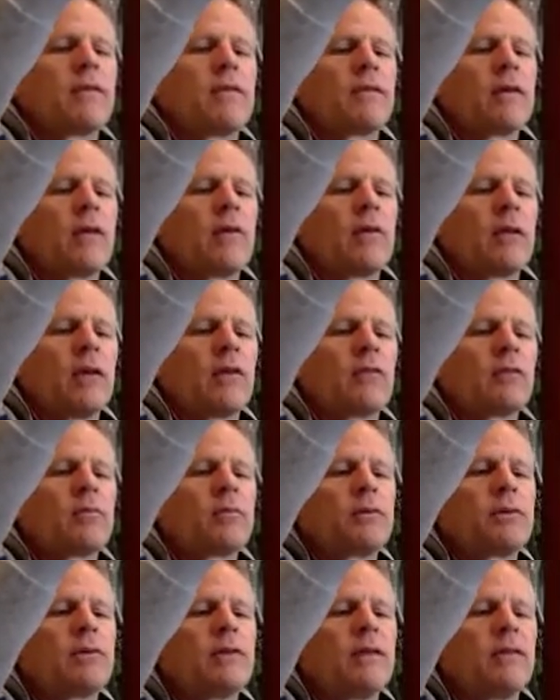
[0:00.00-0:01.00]
this out
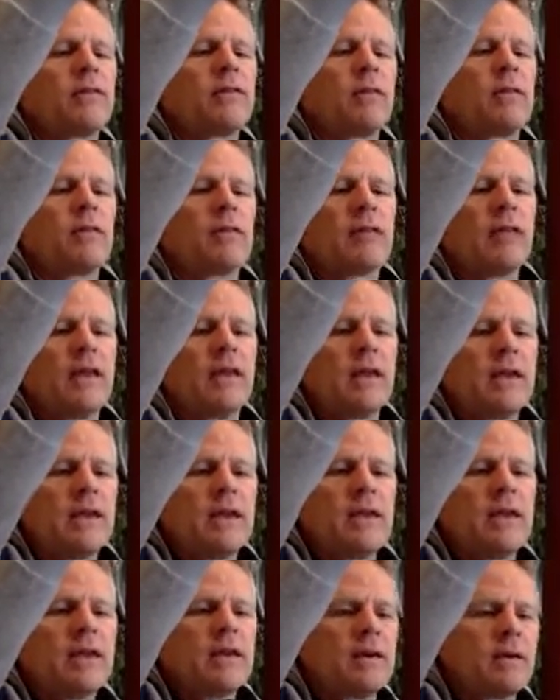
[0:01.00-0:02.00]

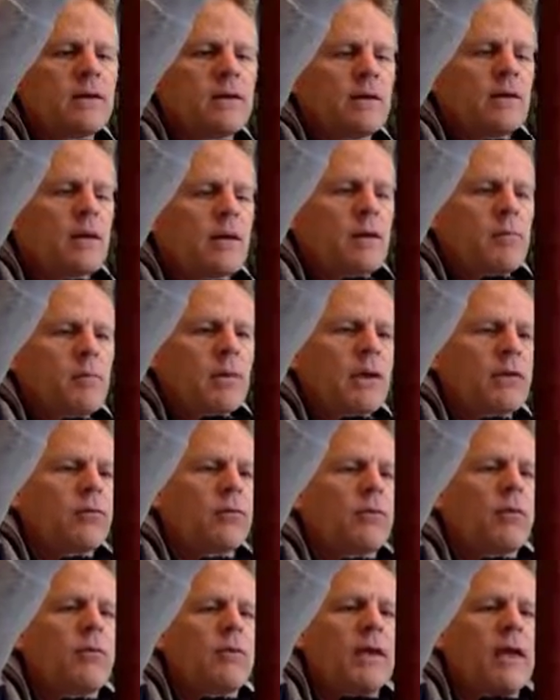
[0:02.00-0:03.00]
explicitly, because
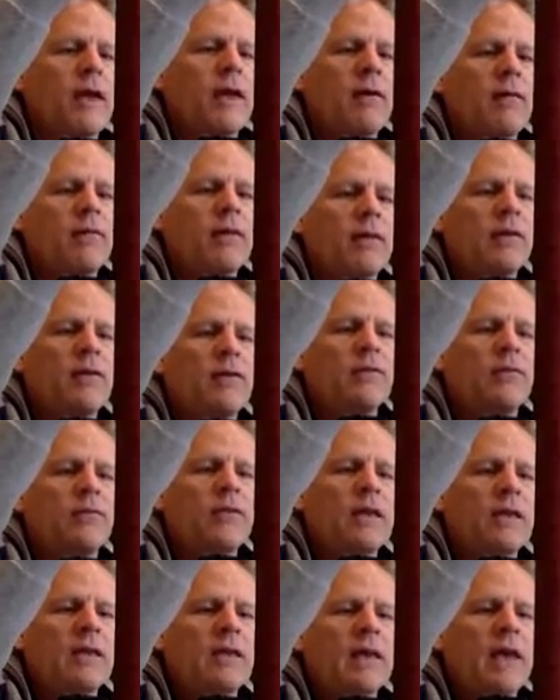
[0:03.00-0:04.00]
what we have is
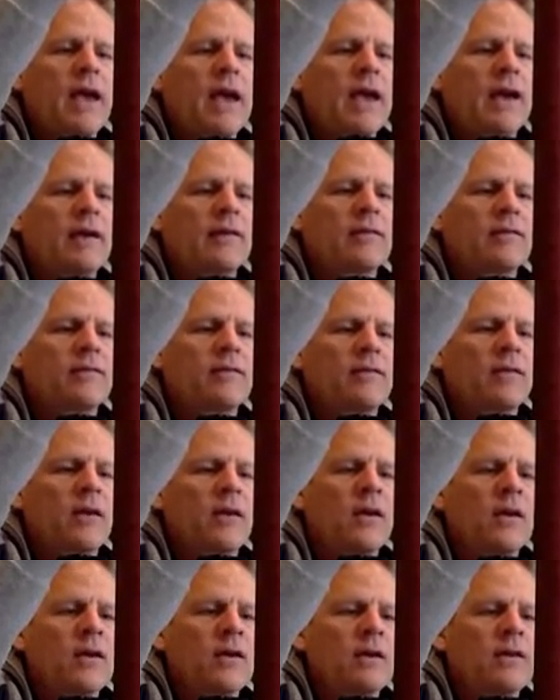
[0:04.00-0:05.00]
dx
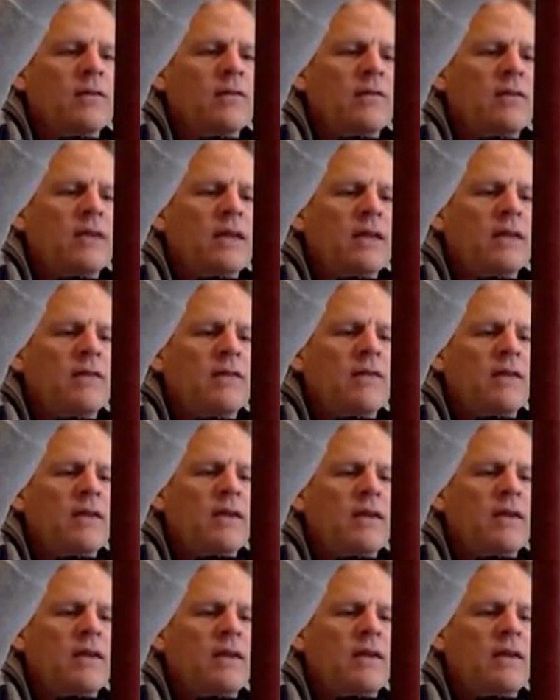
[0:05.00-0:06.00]

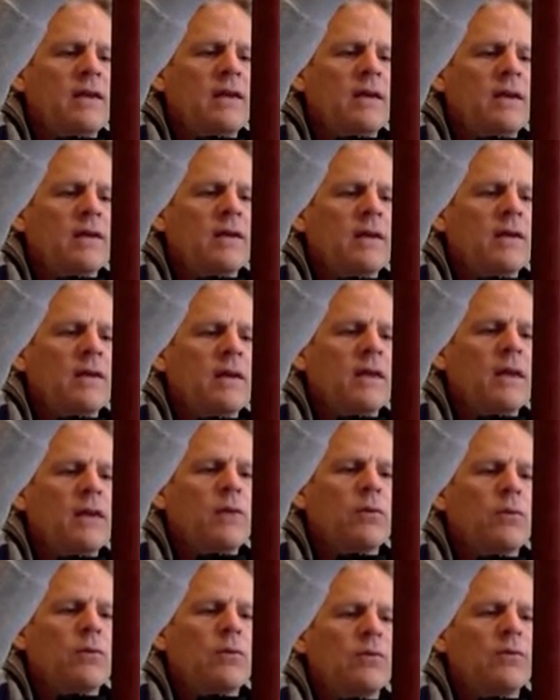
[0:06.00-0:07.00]
dt
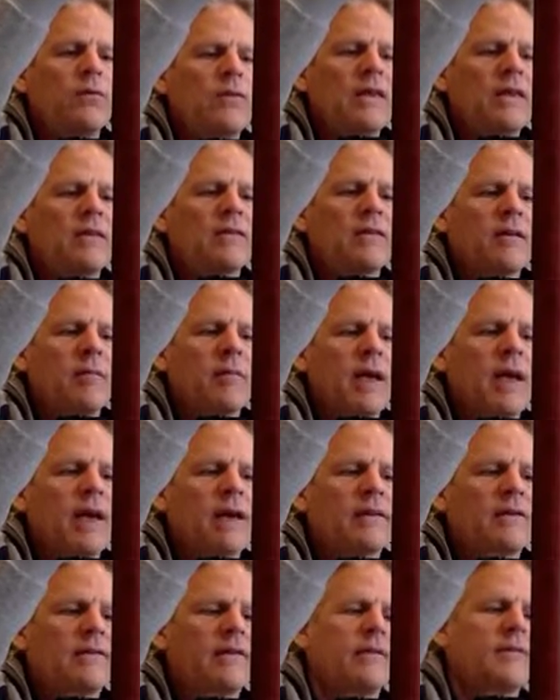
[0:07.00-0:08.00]
equals v sub
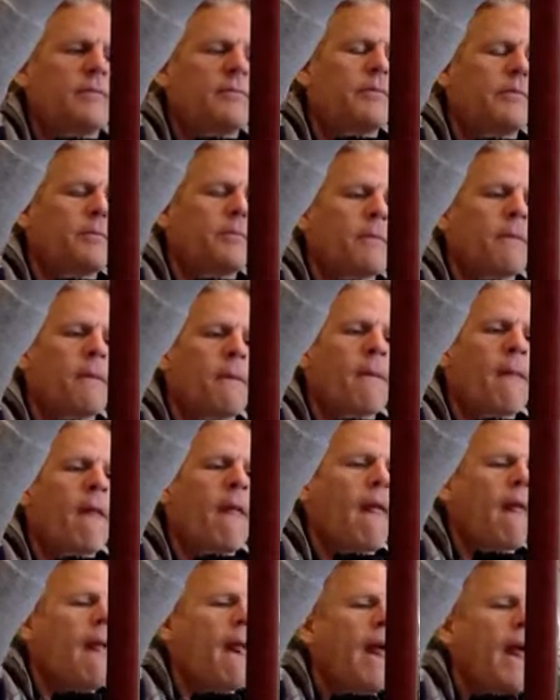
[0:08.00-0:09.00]
x,
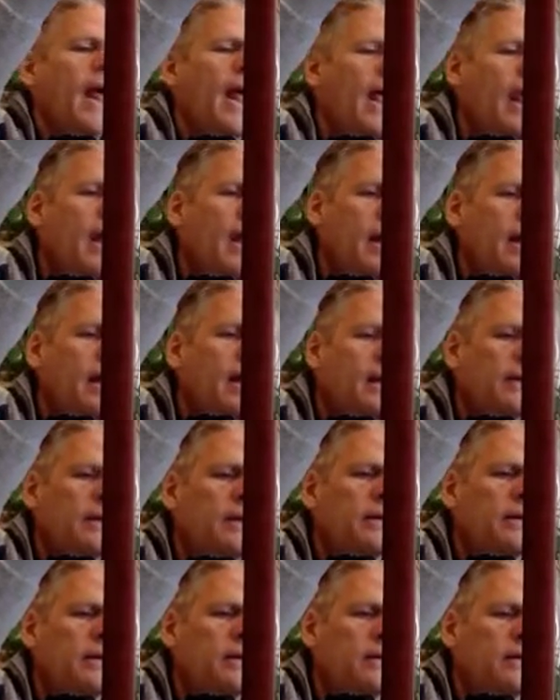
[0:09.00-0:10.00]

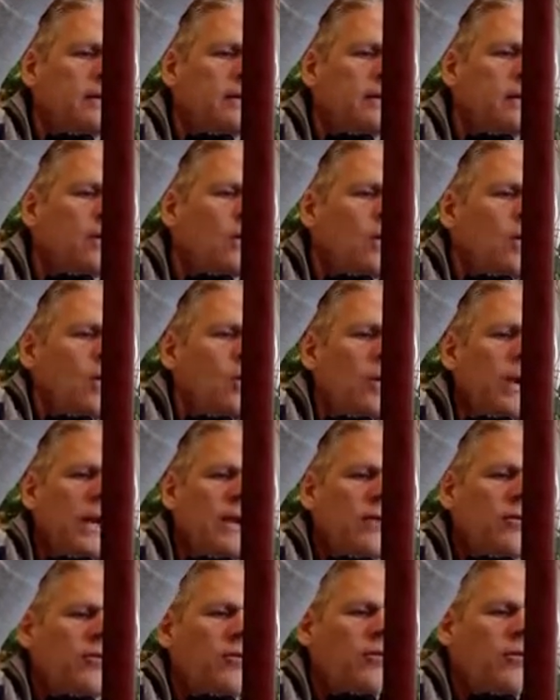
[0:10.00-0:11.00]
and we
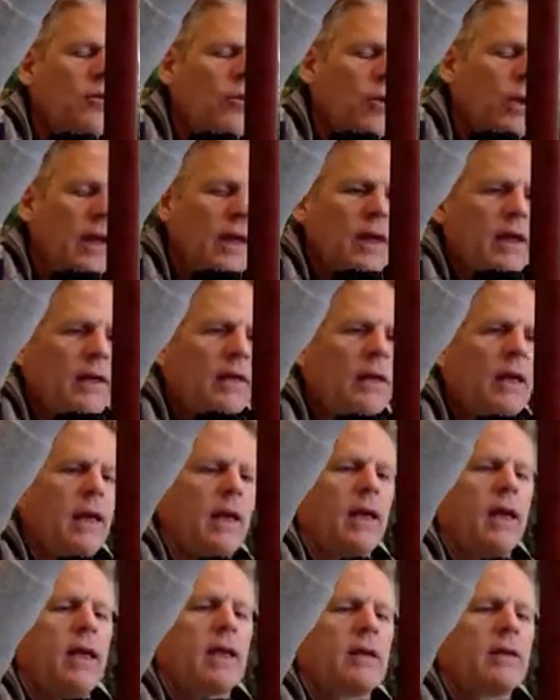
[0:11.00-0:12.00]
can just go ahead
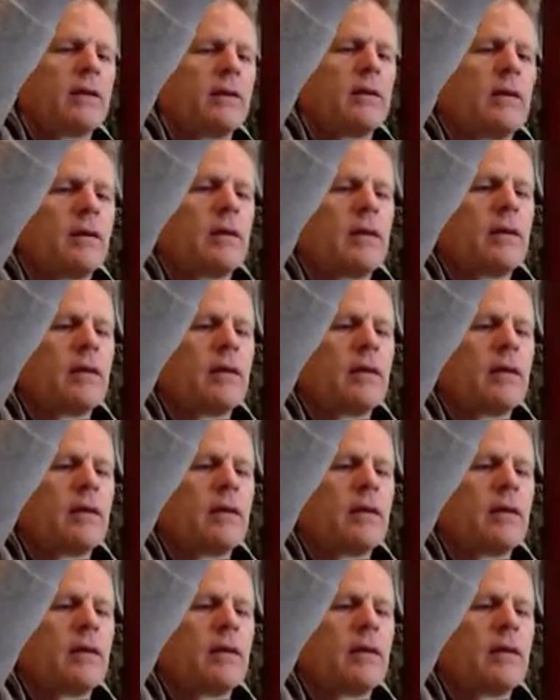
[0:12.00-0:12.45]
and